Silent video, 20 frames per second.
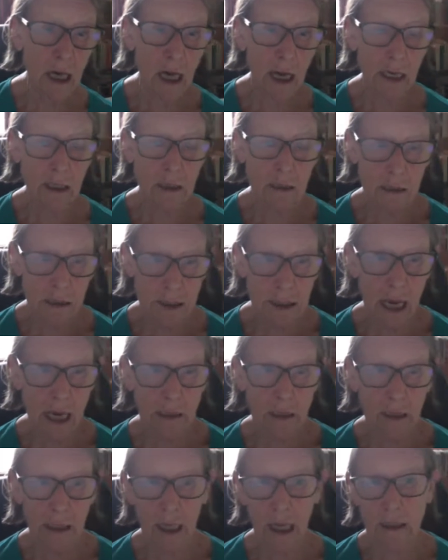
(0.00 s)
I
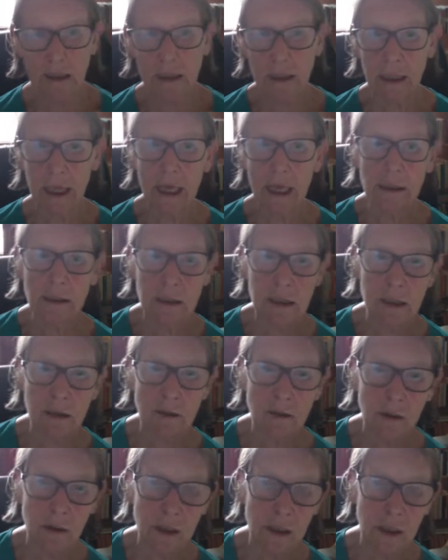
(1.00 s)
sadly had to
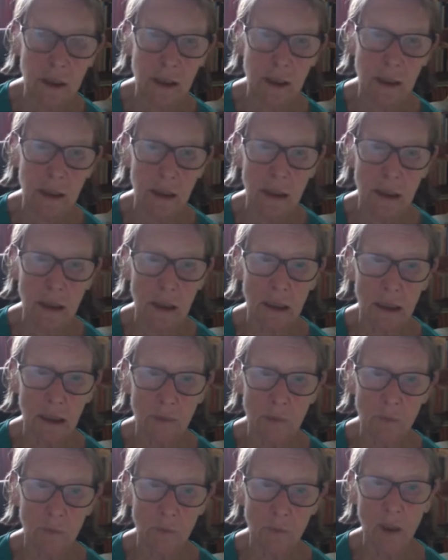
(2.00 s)
cancel the
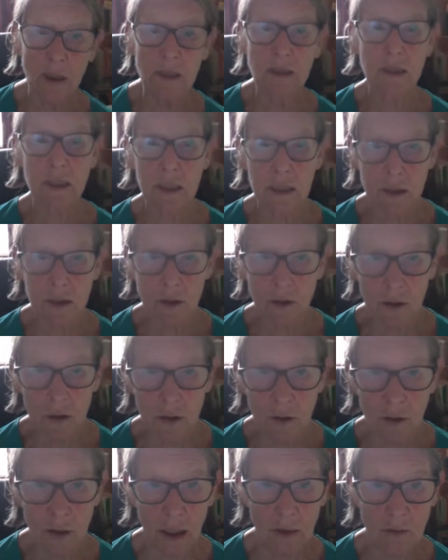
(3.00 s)
Bras-Tisol
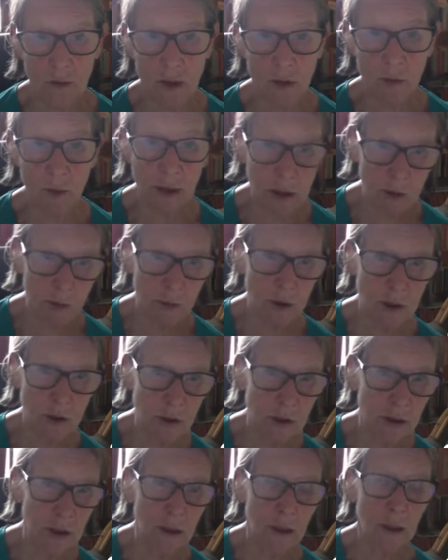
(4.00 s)
talk I was meant to be
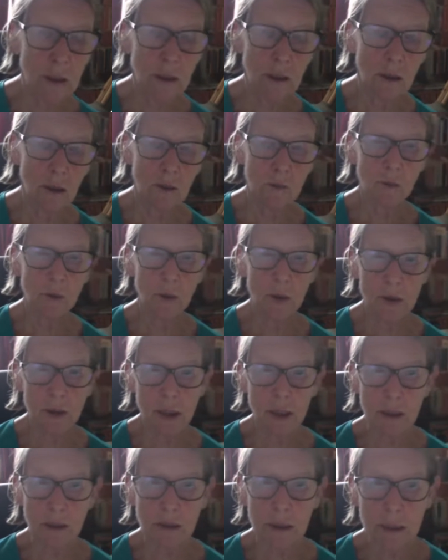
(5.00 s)
doing on
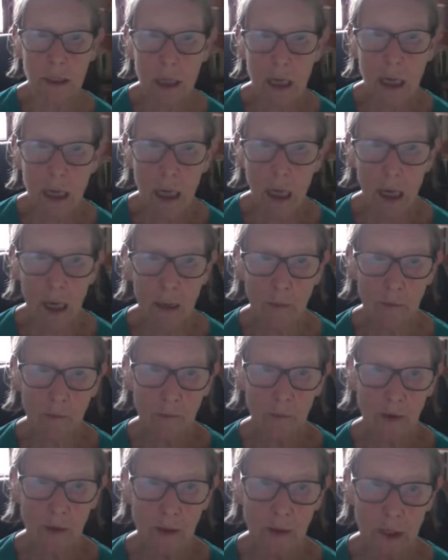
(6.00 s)
projects.
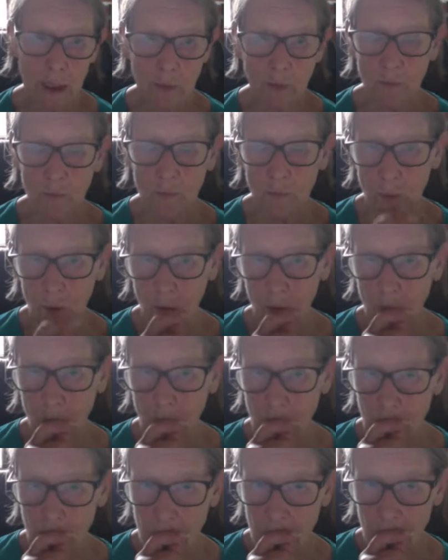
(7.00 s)
But the day before,
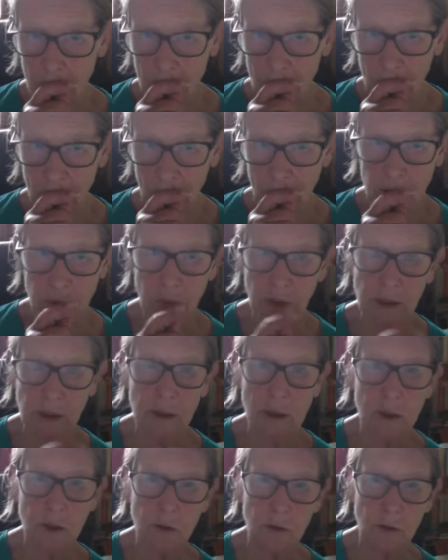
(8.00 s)
I'd been
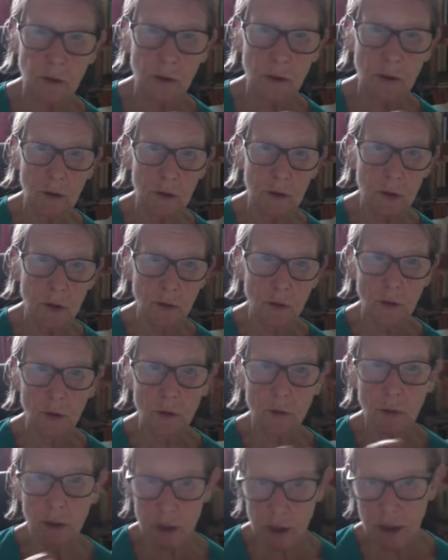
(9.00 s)
to a talk
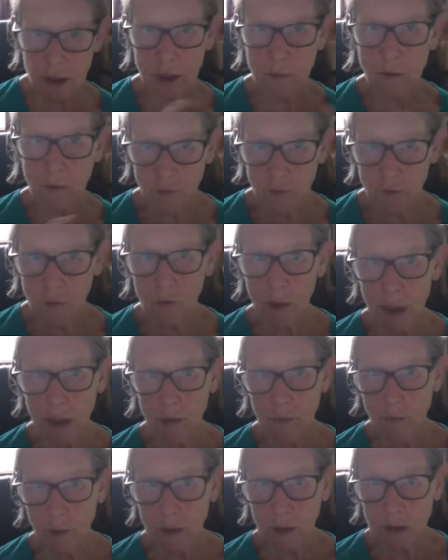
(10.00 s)
which some of you may
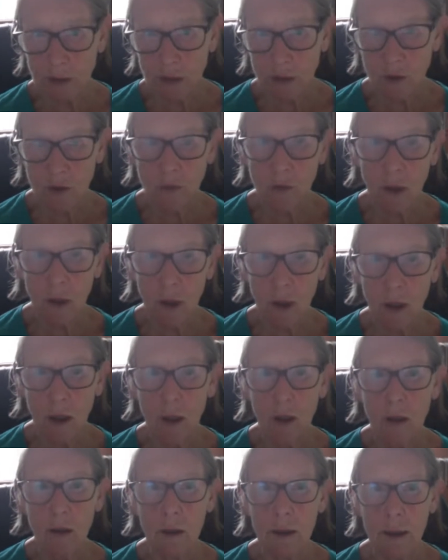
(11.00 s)
have been to,
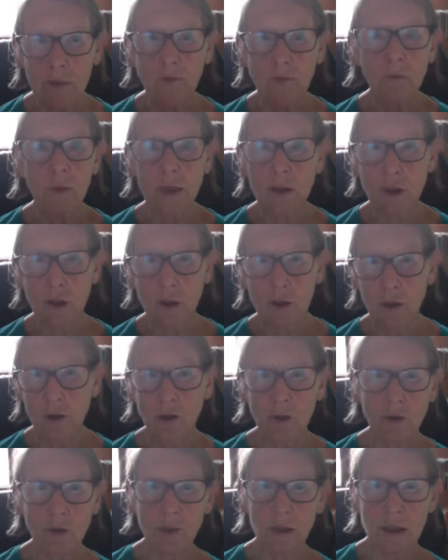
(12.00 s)
given by John
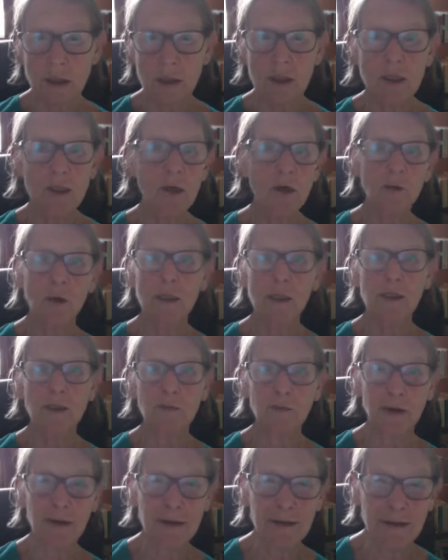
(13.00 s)
Corbett, who I
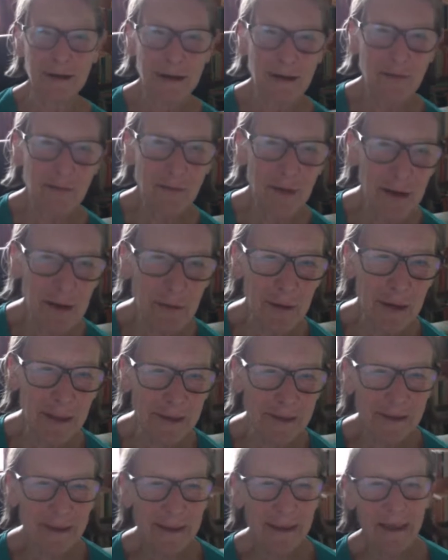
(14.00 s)
know very
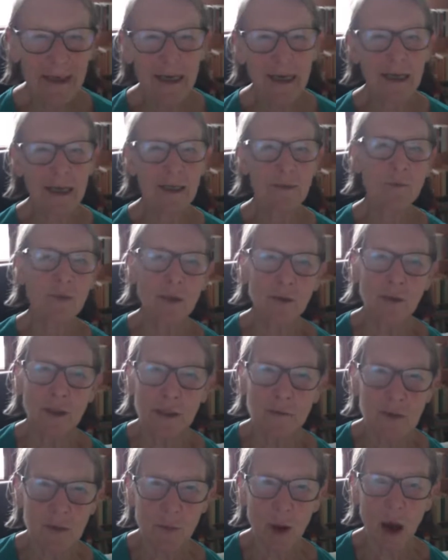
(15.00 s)
well, who
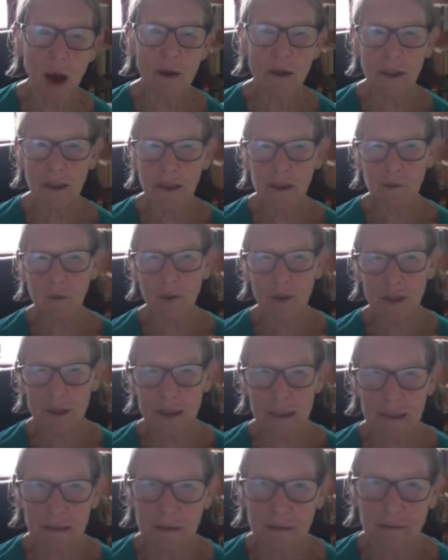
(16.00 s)
lives partly in
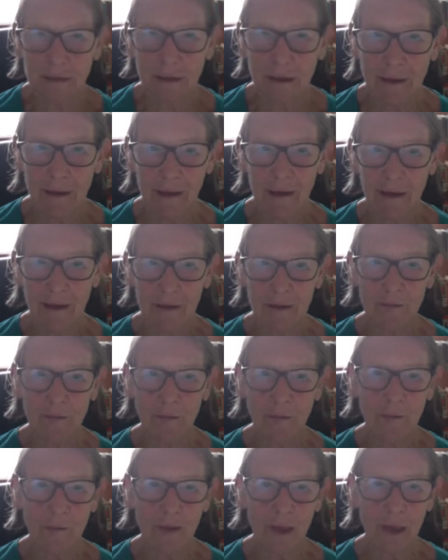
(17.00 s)
Brazil
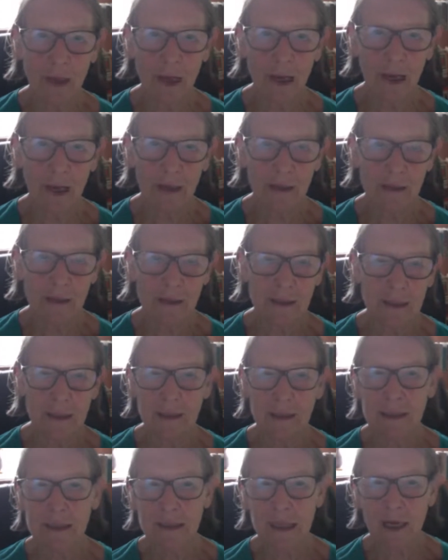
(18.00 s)
and
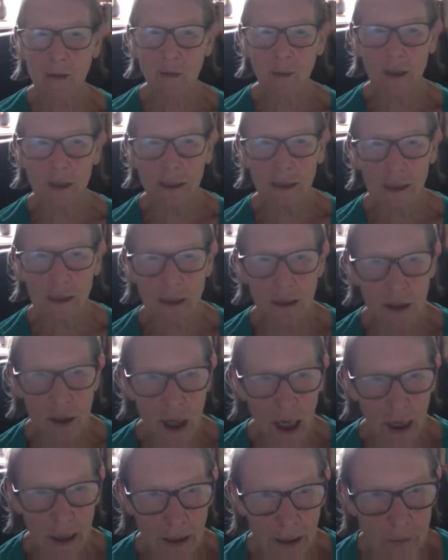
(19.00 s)
is now working in
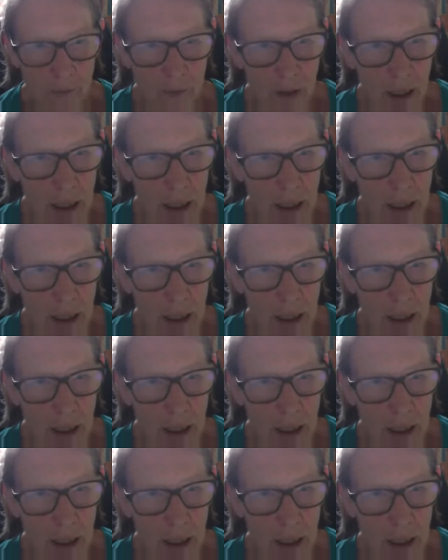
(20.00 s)
China.